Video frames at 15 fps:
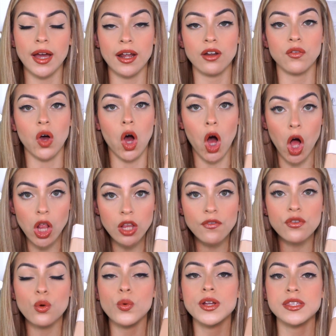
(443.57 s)
out of all
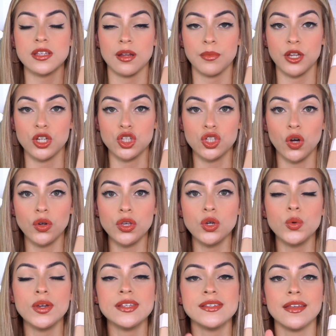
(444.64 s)
of the ones that I'm going to show
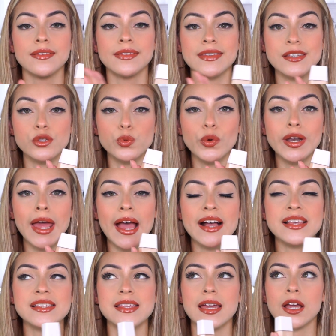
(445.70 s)
you, is that this one
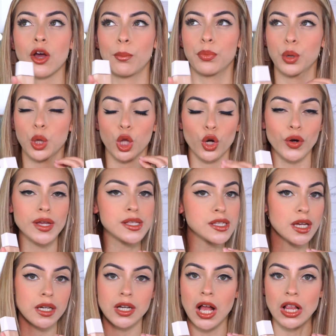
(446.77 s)
has like a blurring
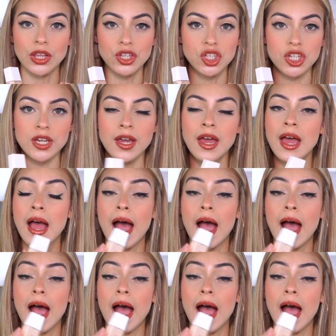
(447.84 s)
technology.